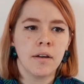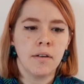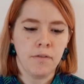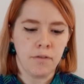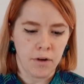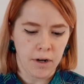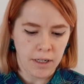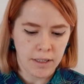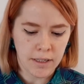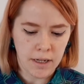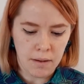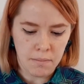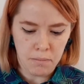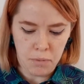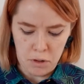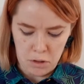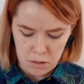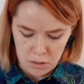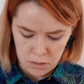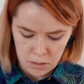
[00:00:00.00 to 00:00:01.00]
For
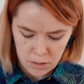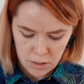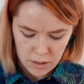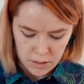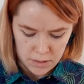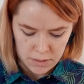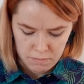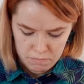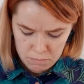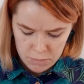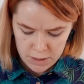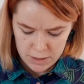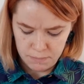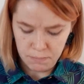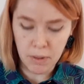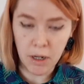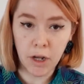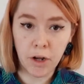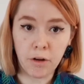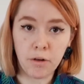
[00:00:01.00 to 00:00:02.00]
example, this
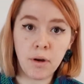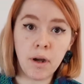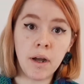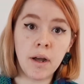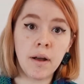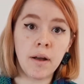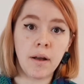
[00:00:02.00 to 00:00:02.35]
blue,